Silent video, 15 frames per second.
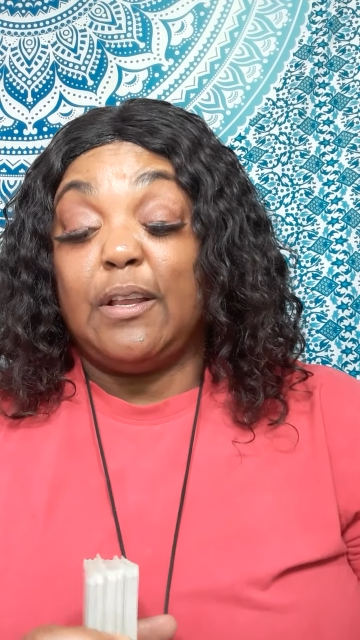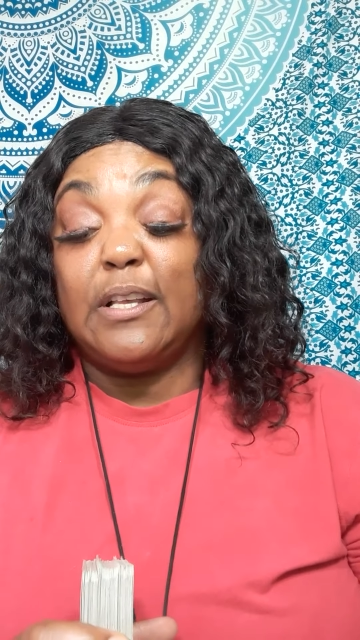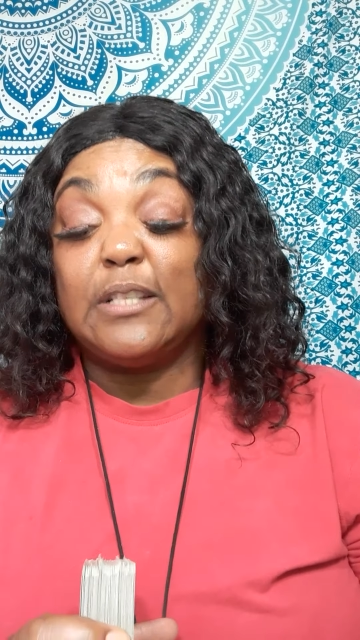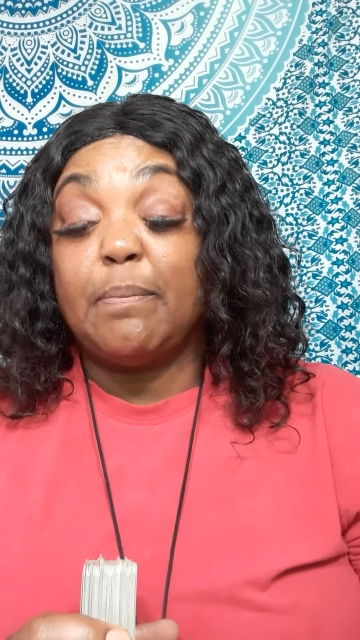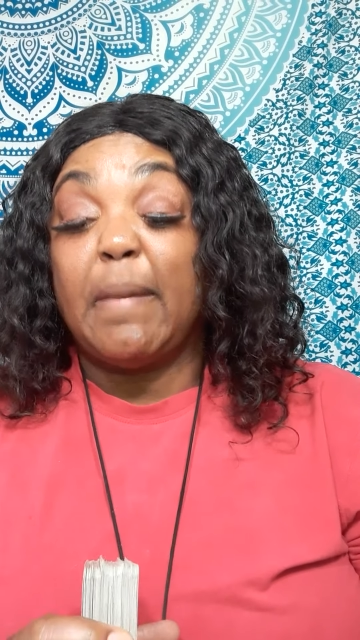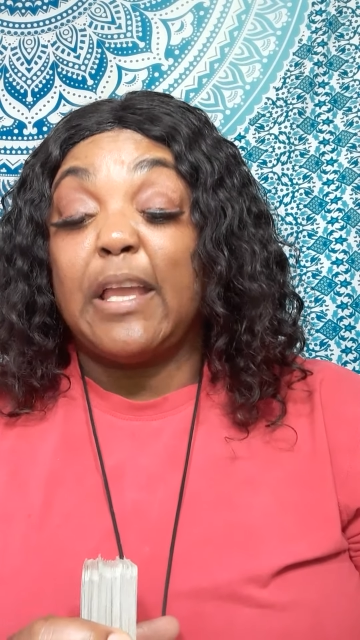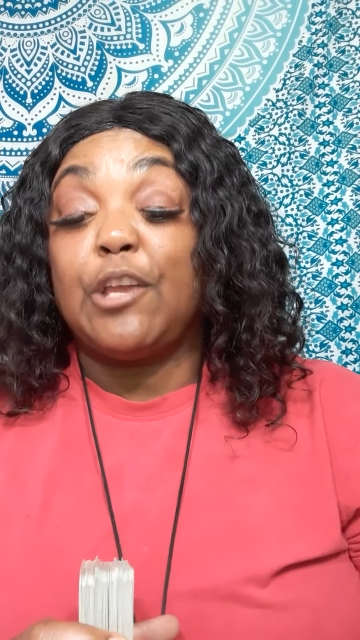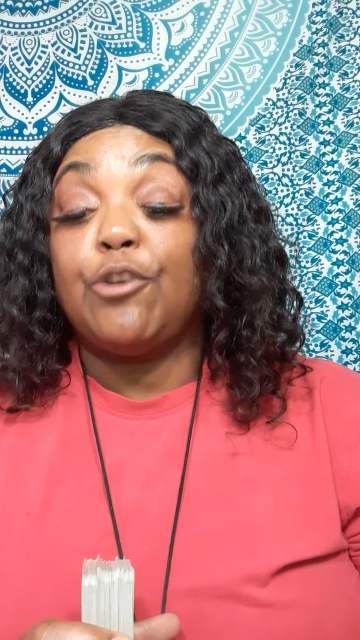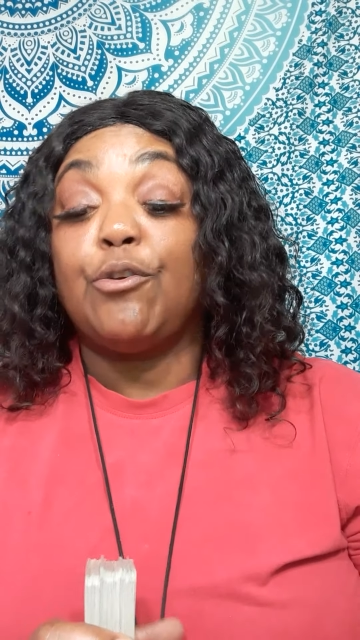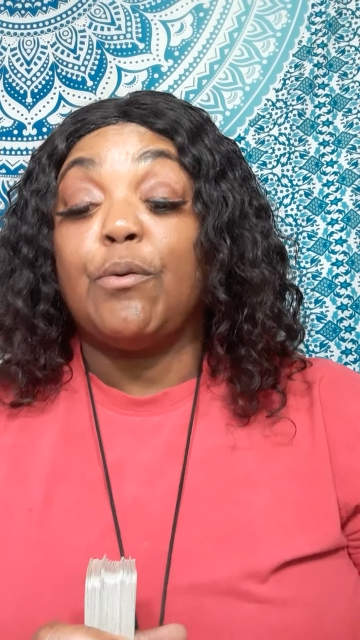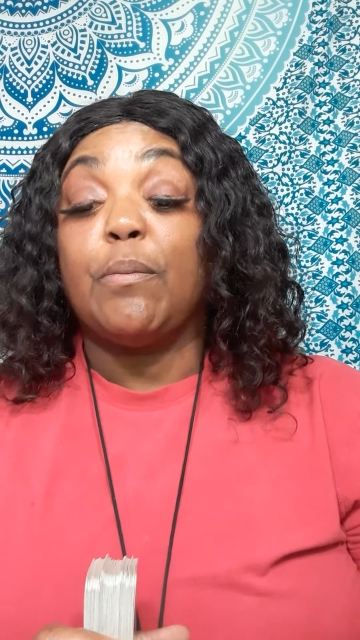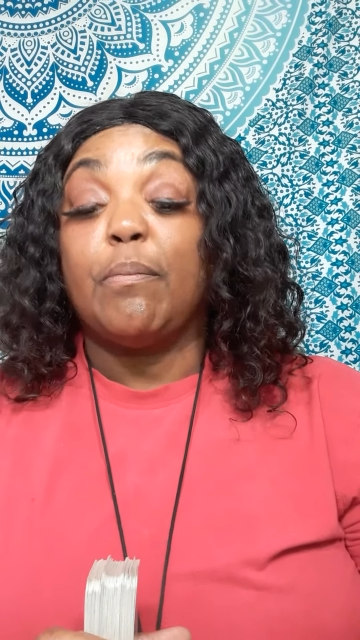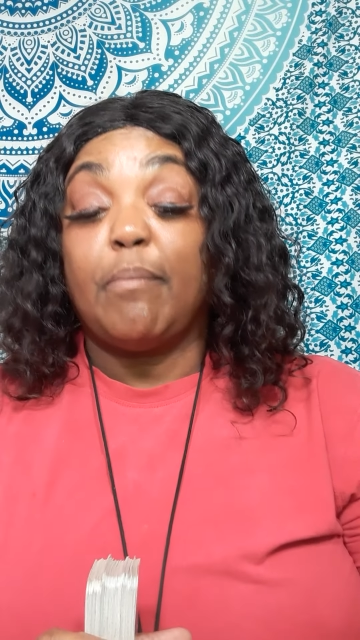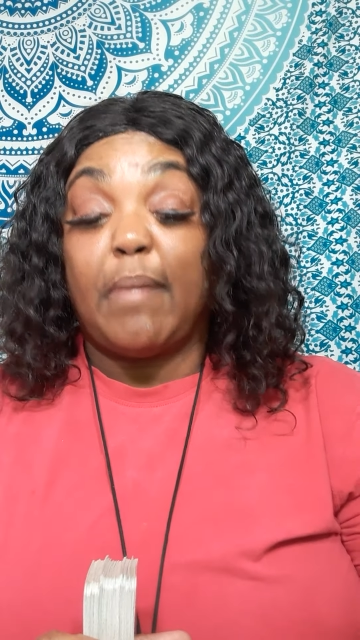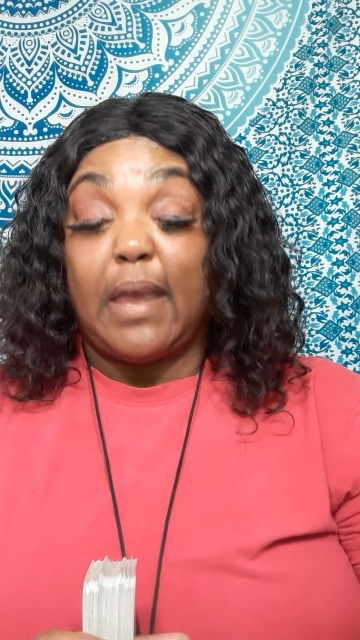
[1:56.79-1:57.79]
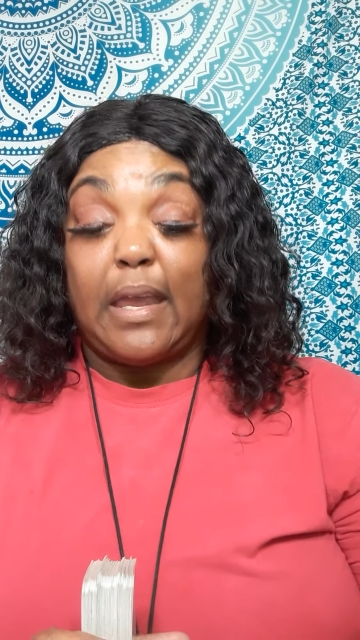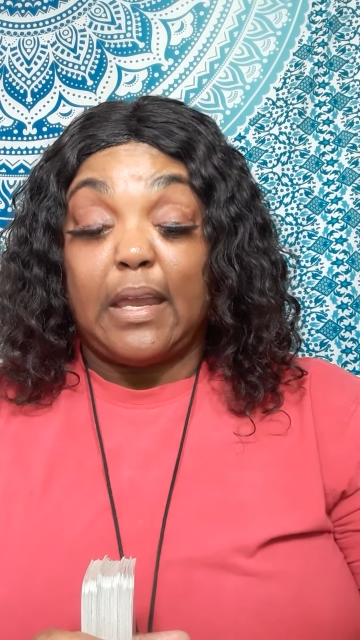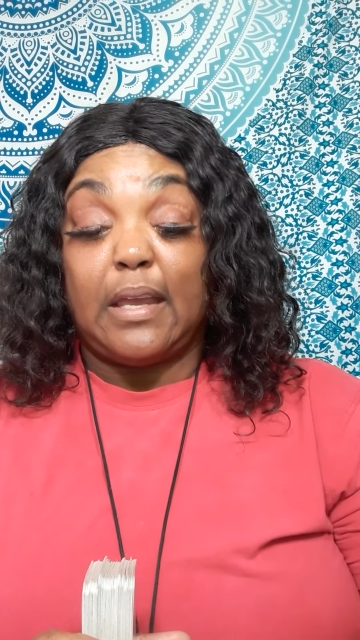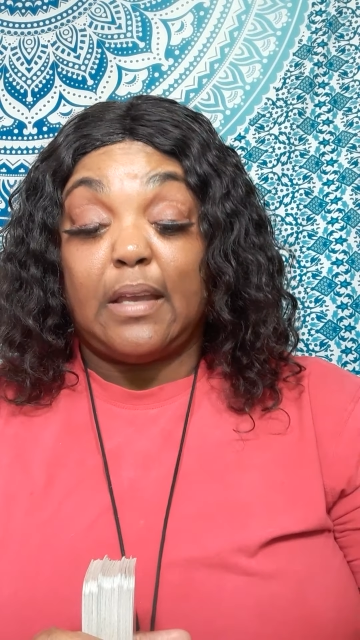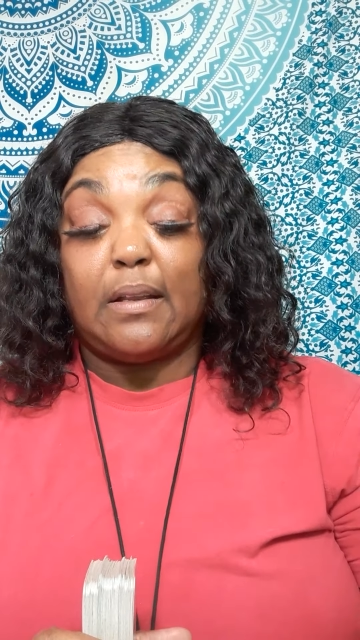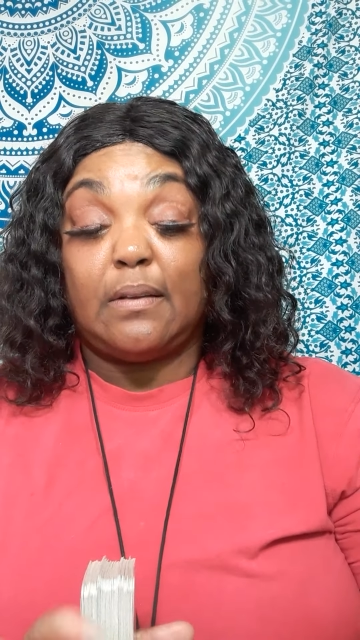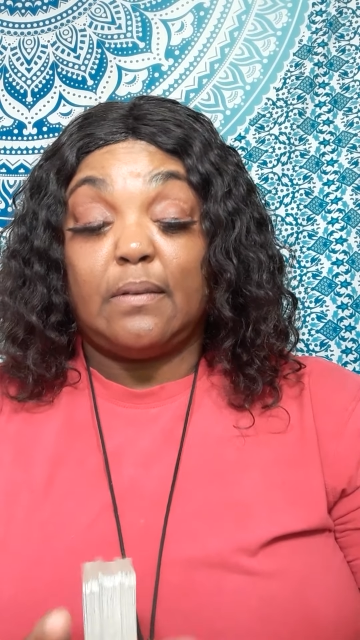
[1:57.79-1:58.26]
It's making you
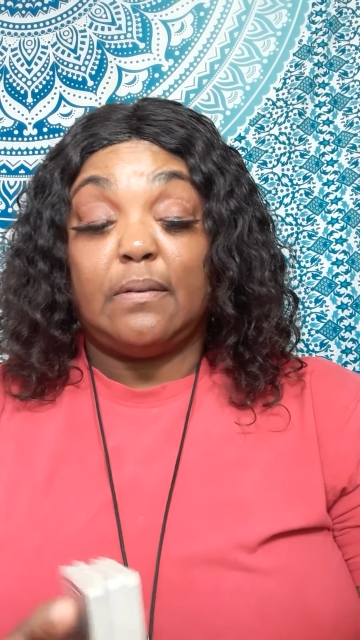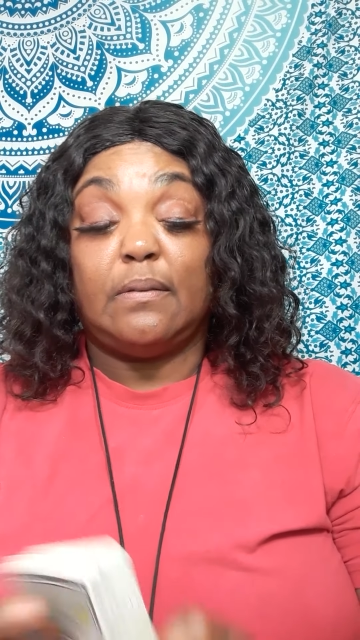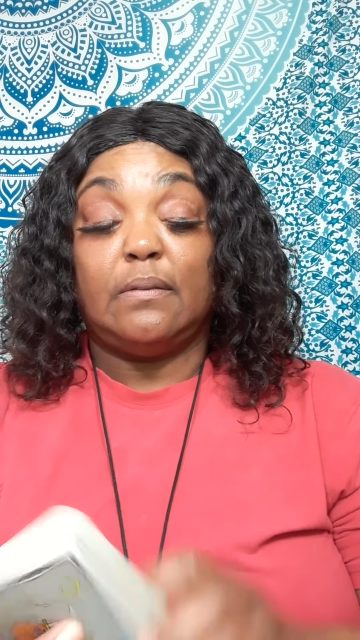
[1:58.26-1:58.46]
mad.